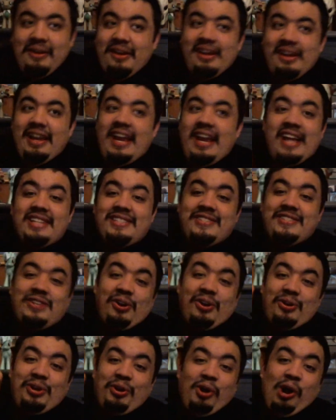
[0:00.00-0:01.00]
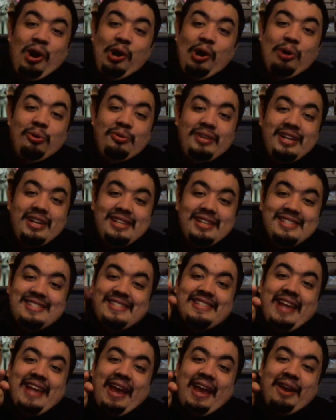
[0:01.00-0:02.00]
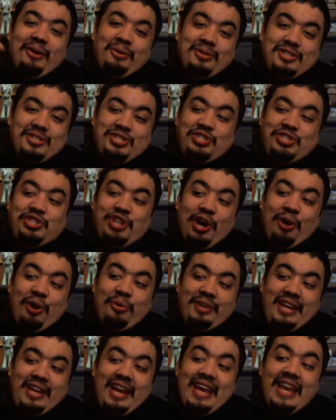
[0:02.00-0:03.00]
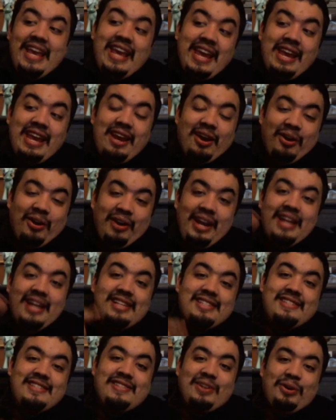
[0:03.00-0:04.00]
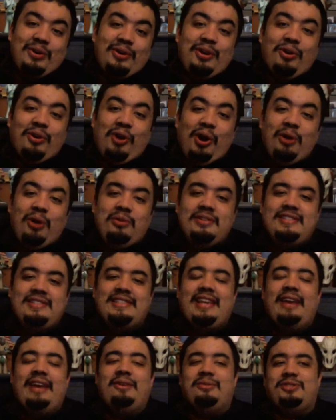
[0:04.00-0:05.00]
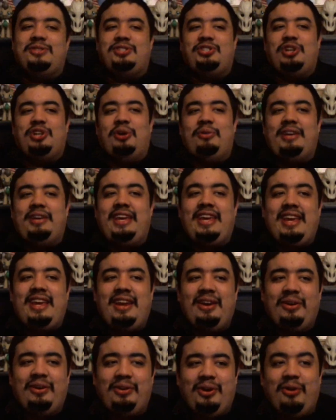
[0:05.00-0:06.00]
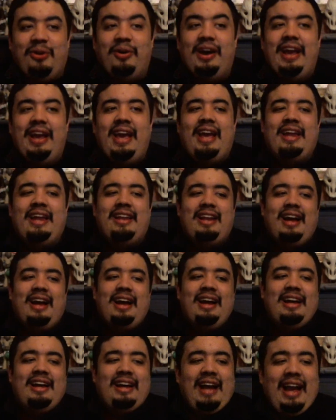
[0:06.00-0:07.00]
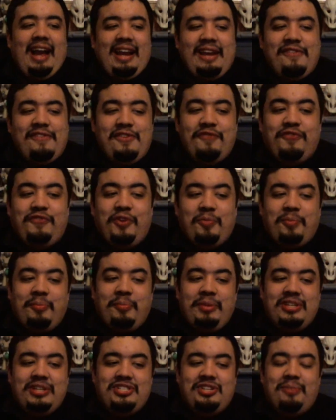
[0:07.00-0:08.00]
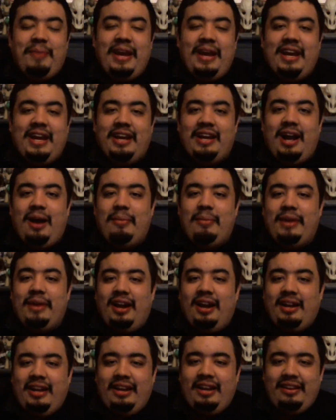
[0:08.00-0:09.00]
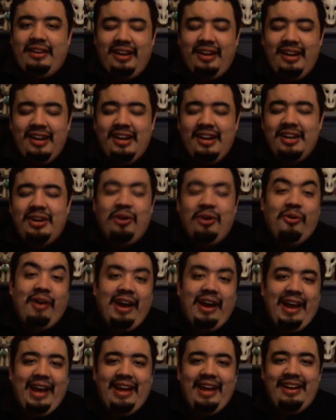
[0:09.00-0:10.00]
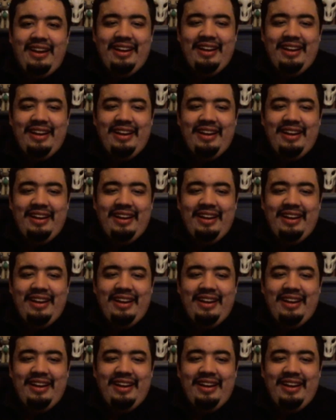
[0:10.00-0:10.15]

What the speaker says: Insert your own Skittles joke here. Insert your own Skittles joke here. Go ahead. I give you full permission to make a comment on it. Go ahead.